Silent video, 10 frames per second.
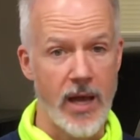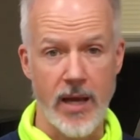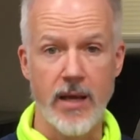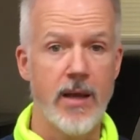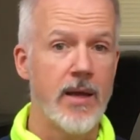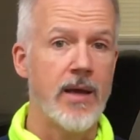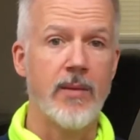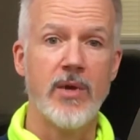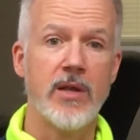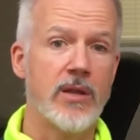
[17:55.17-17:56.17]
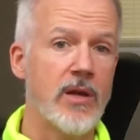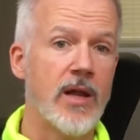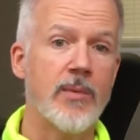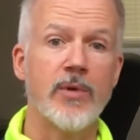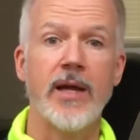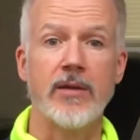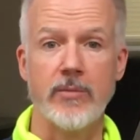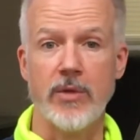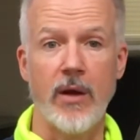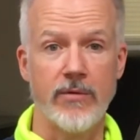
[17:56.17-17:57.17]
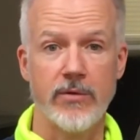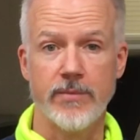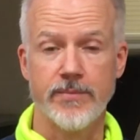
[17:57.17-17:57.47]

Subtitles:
A, and B, that they know how to protect themselves.